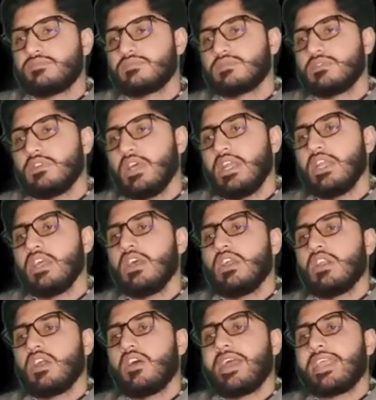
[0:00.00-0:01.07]
Right?
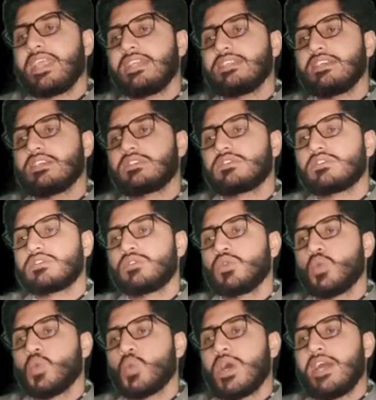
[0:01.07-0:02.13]
Now I can just do
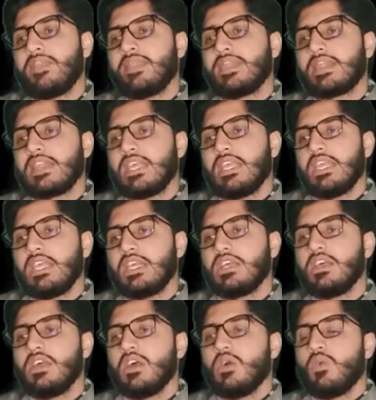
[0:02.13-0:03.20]
one thing,
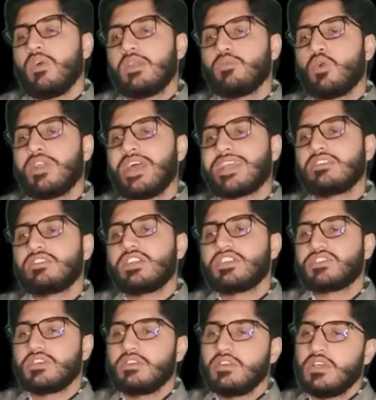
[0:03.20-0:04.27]
one more
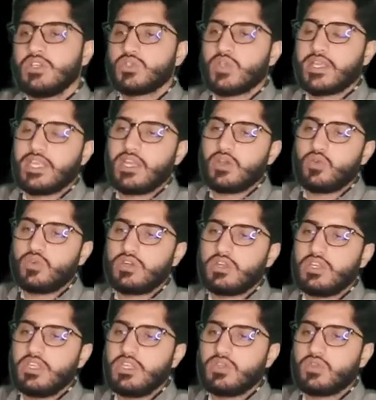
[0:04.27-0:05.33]
acceleration. So I can write
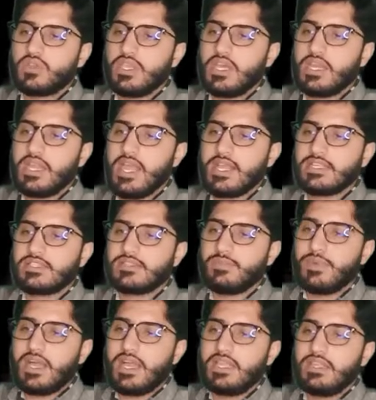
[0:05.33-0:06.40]
d square x
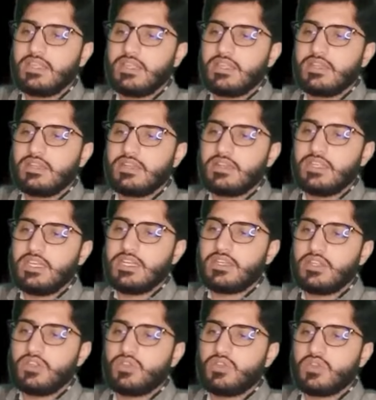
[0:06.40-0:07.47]
by
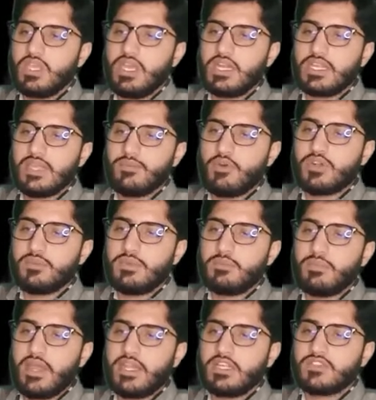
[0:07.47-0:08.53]
dt square came out to be
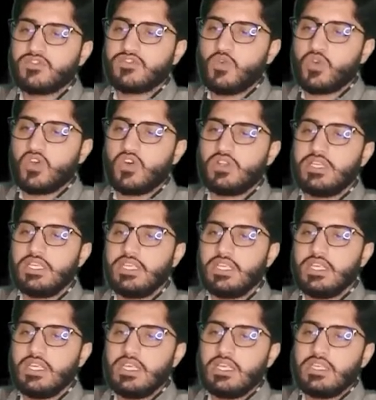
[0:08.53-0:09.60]
minus 4 only.
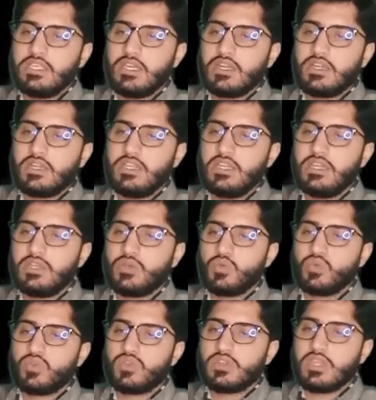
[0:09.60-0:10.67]
Here
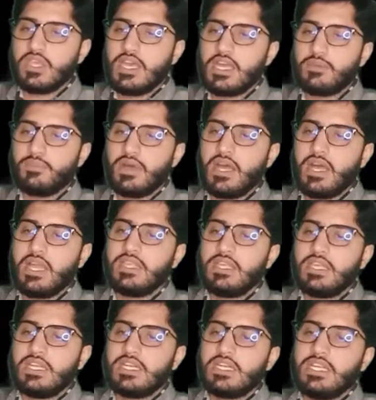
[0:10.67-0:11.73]
d2 square by
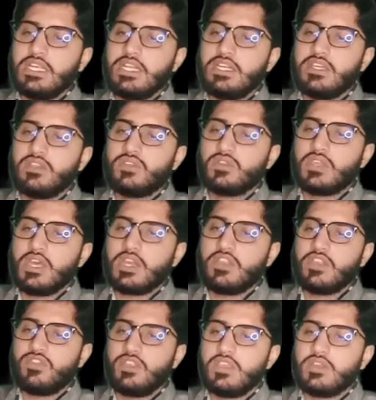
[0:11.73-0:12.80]
dt square
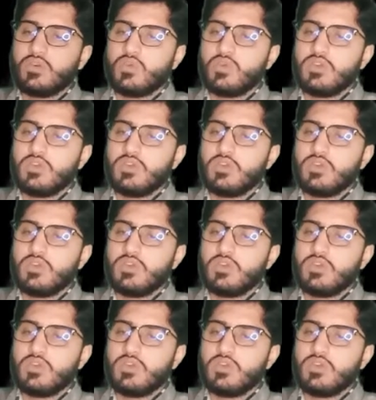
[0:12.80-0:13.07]
is 0.